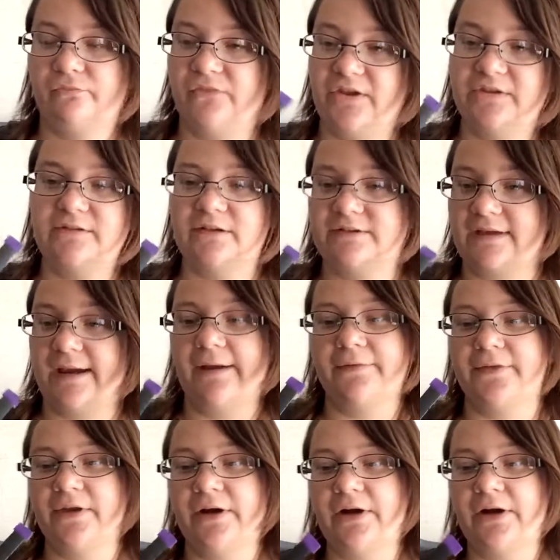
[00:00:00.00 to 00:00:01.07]
thing that's
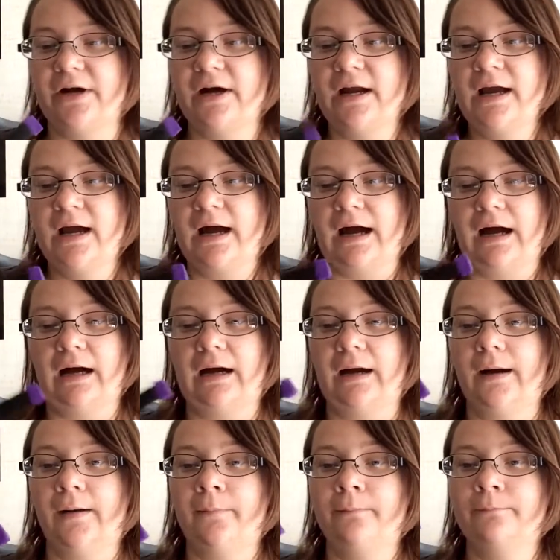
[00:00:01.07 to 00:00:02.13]
out there,
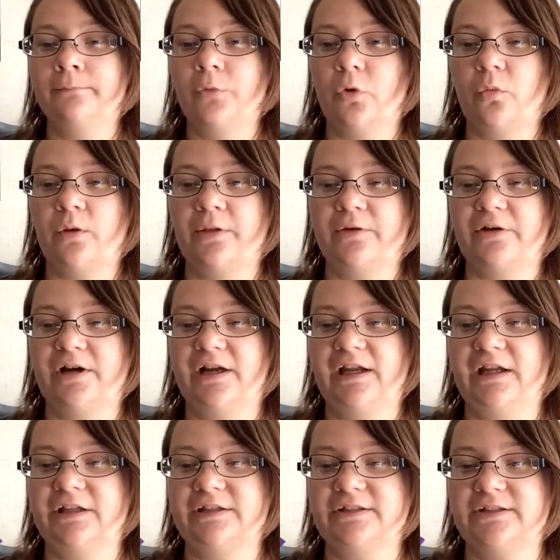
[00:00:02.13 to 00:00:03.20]
or whether
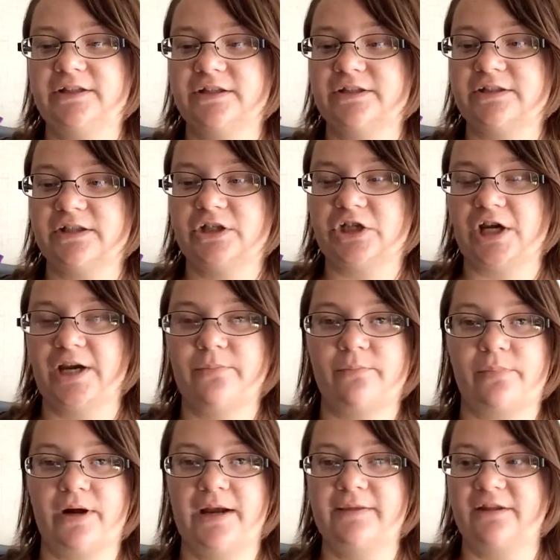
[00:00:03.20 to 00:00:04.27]
it's just a cheap
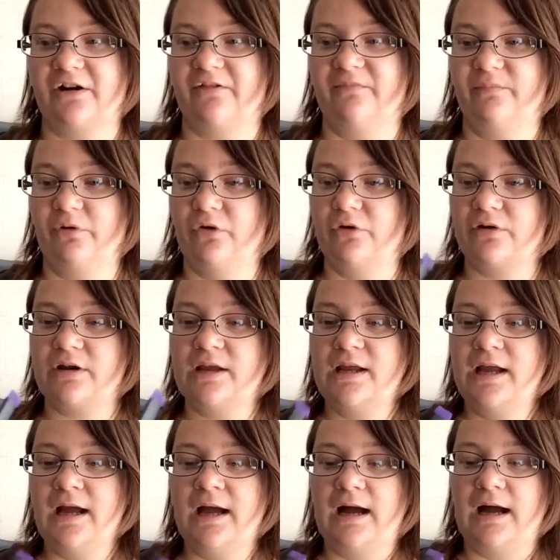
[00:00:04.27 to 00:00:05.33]
brand that I've bought.
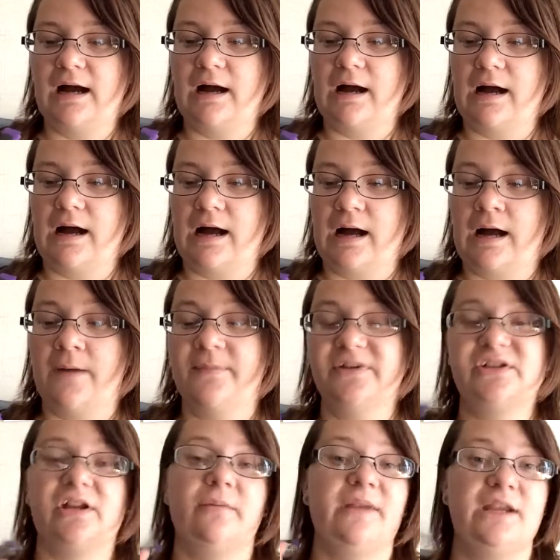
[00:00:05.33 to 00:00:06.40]

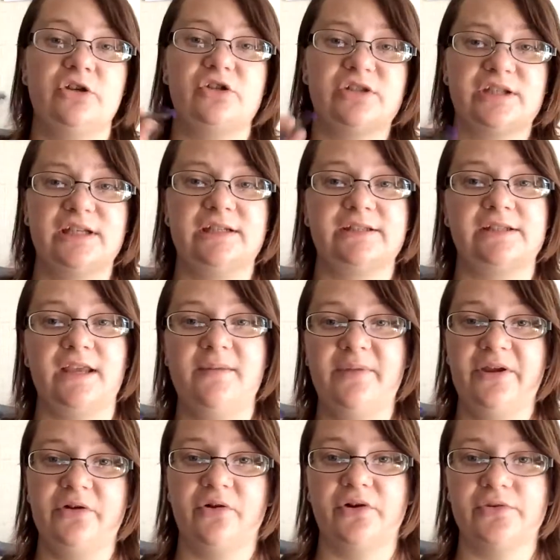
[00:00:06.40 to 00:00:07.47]
It's going to be interesting to see,
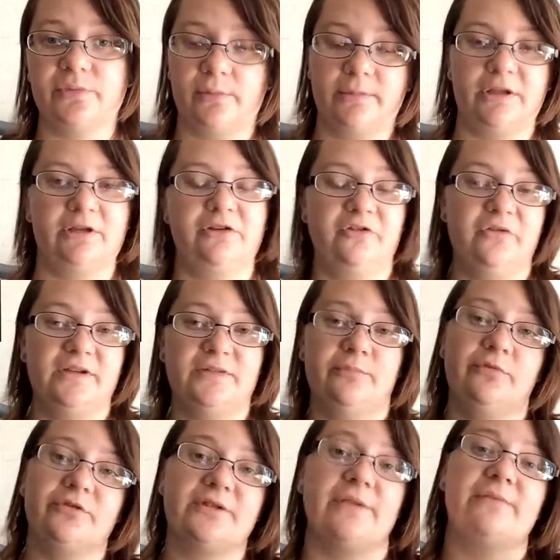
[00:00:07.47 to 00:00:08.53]
because what I'm going to do is
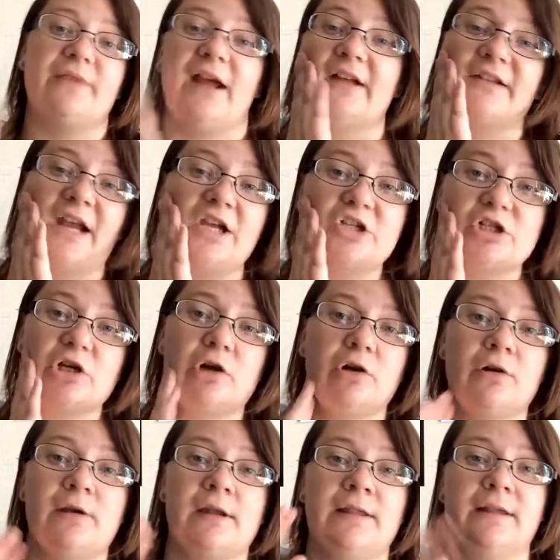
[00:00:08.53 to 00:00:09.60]
put some foundation
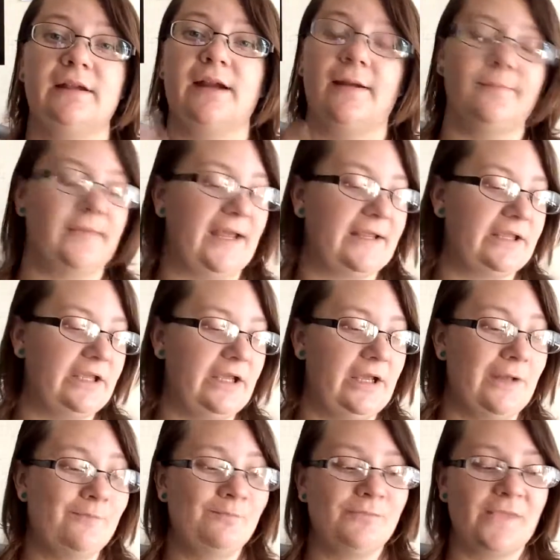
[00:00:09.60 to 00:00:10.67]
on and then come back
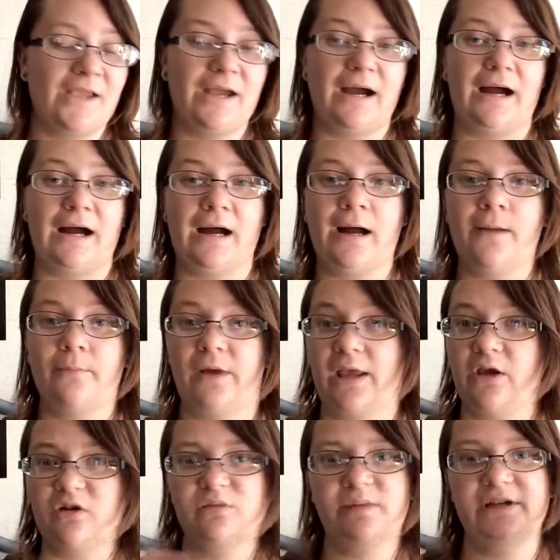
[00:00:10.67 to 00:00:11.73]
here. My
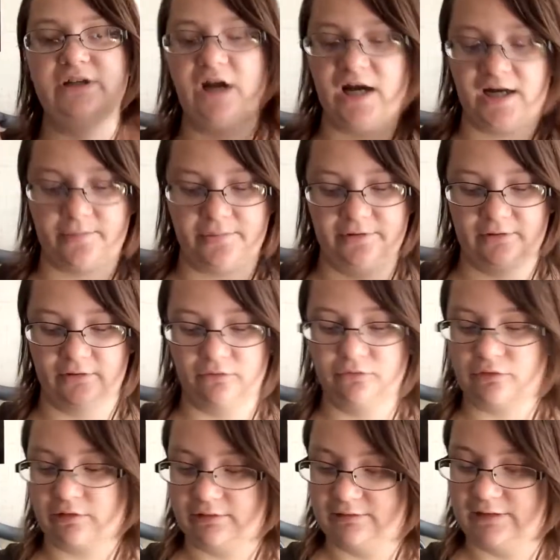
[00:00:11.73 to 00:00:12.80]
hair will be tied up and I'll
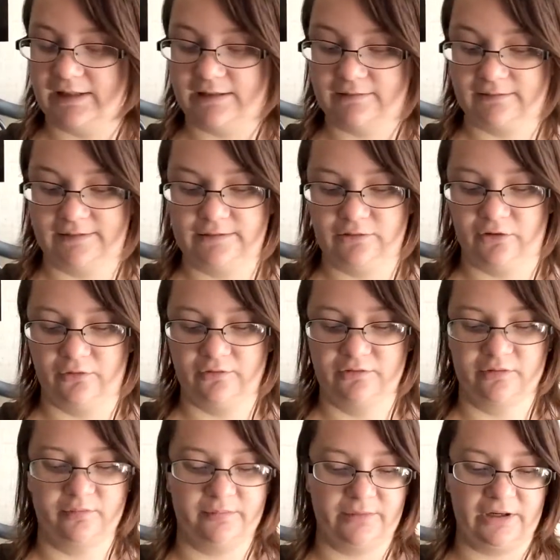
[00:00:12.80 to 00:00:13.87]
look a lot, like, you know, a
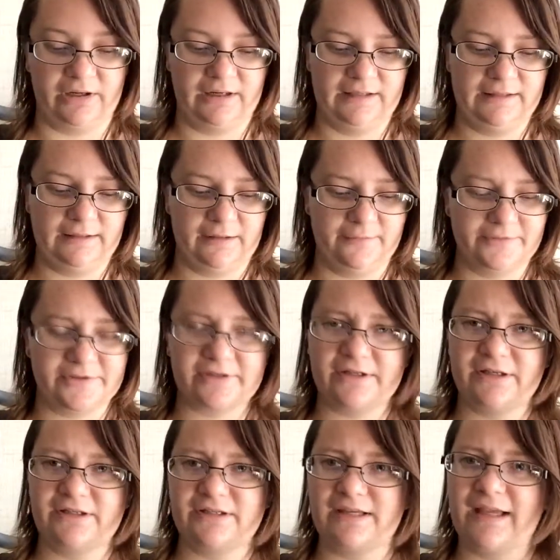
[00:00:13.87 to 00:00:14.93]
little bit better, and then I'm just
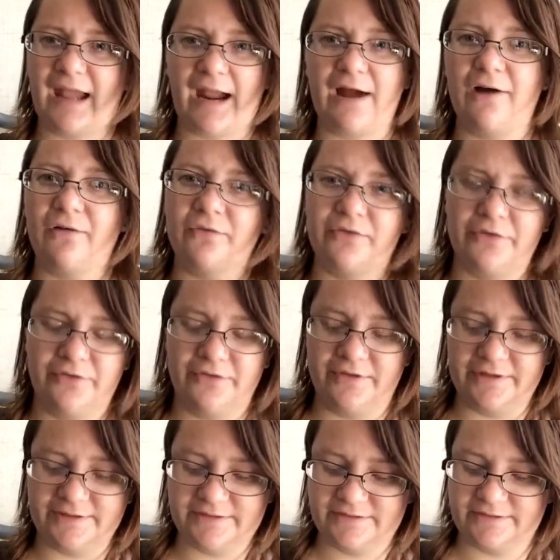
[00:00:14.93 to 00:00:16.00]
going to see how
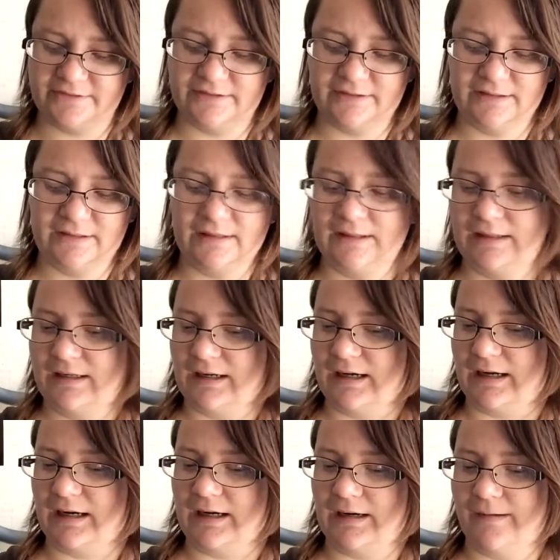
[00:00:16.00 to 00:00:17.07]
this
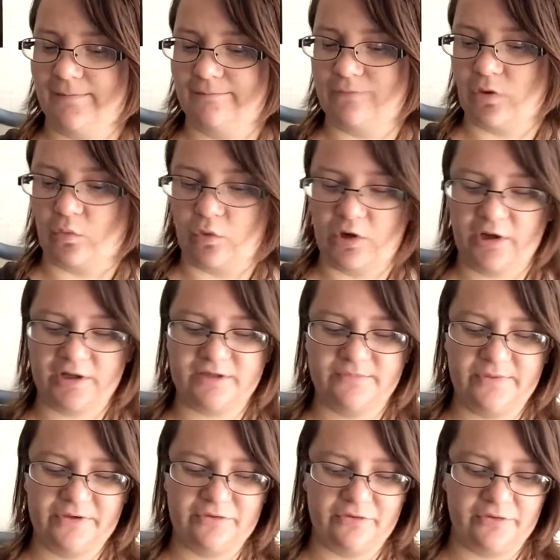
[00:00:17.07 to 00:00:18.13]
works,
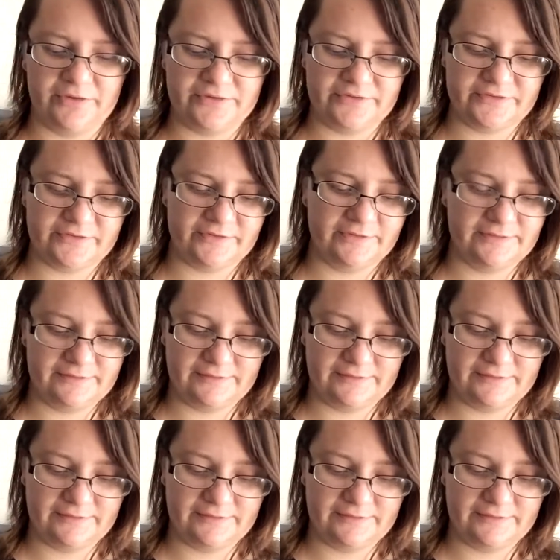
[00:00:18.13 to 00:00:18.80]
because